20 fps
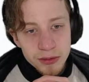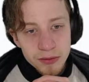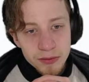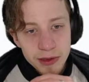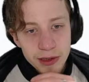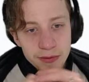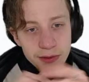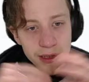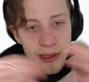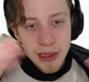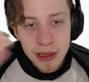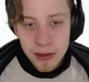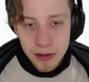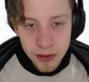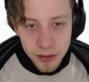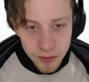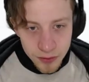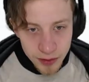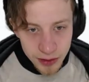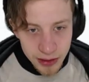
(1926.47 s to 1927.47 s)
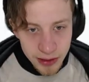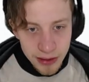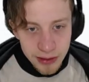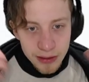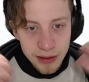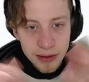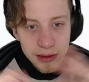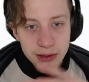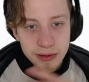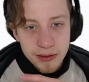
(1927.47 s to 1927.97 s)
we have here a cozy and
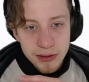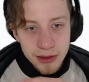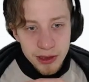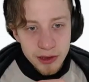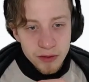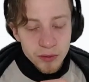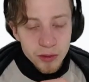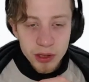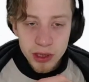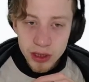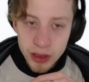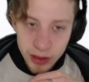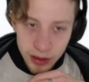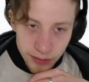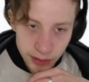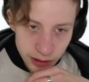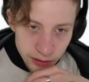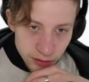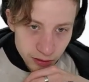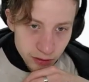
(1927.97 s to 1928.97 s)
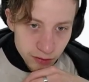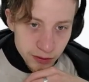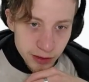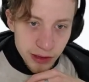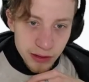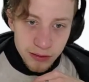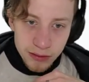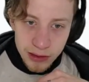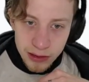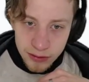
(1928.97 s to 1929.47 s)
relaxing exploration. That makes a lot of
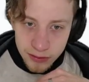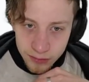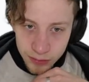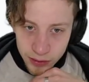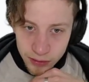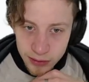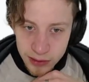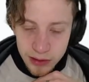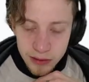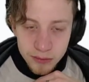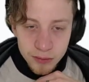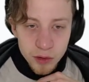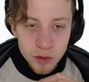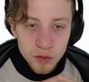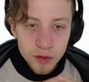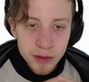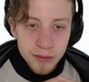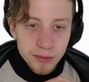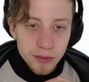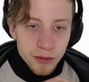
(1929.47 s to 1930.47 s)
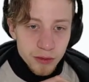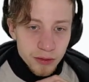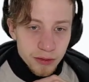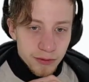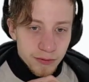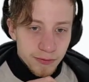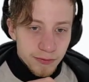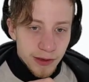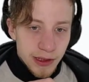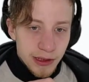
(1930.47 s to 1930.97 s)
sense. That's probably the most
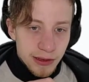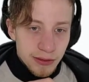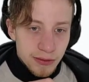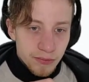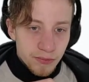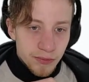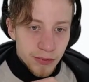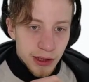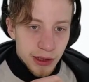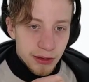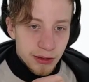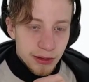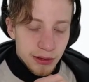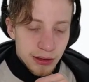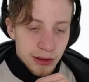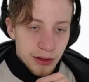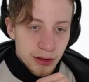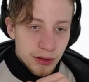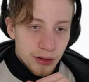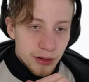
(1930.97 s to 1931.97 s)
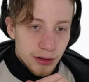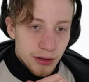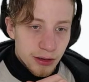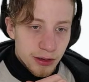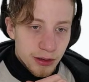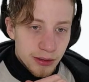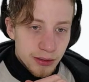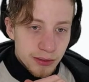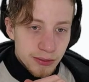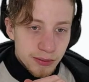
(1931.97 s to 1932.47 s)
important thing that
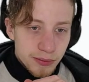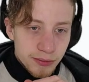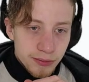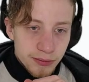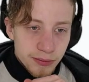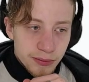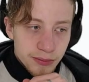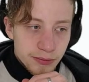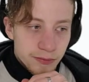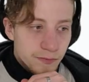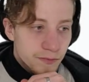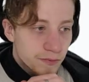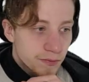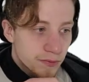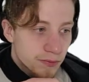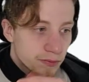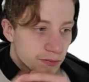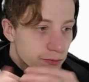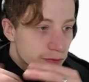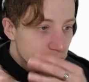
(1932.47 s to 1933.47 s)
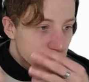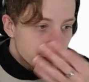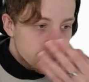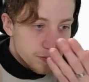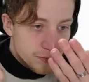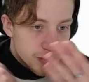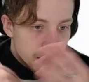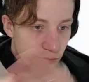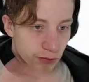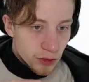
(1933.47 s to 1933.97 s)

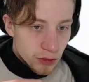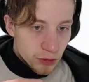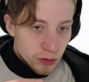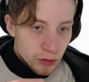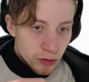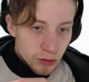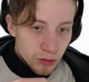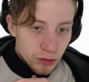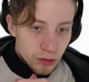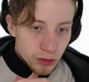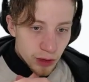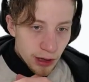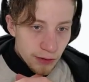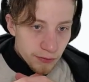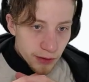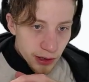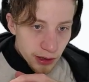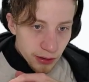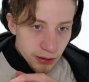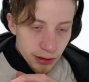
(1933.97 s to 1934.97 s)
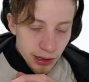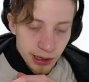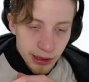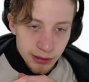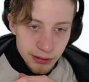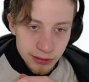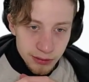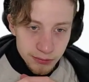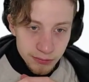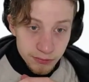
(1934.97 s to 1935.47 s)
we want to have here,
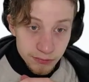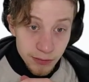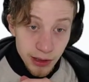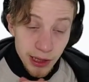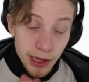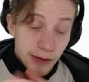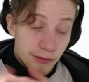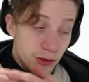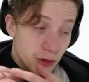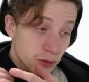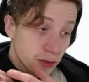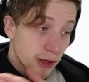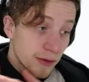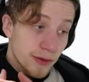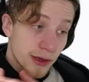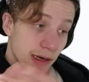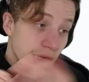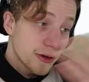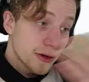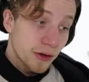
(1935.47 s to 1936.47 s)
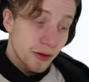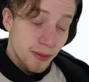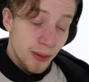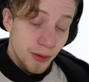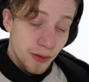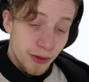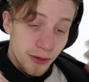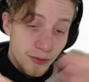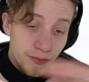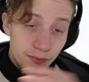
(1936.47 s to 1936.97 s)
right? Well, I want to have it. I don't know
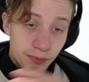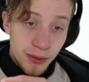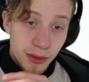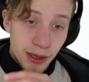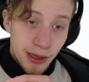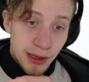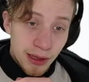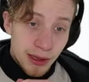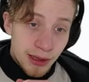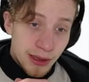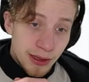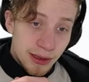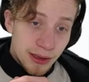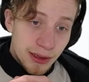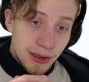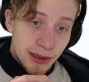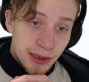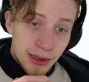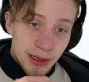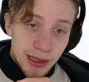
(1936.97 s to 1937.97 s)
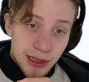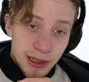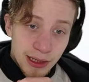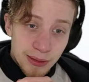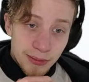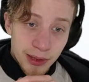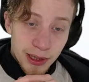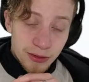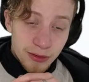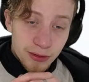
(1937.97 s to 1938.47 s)
about you,
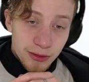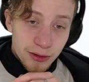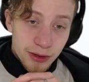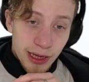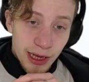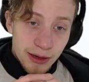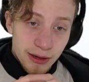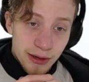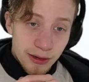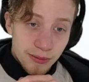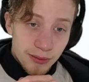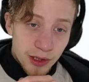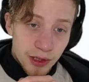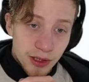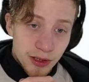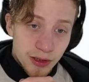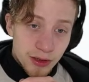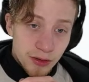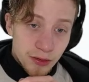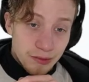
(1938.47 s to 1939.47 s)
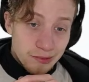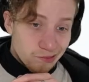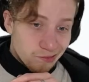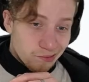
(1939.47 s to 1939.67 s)
but I don't care that much. So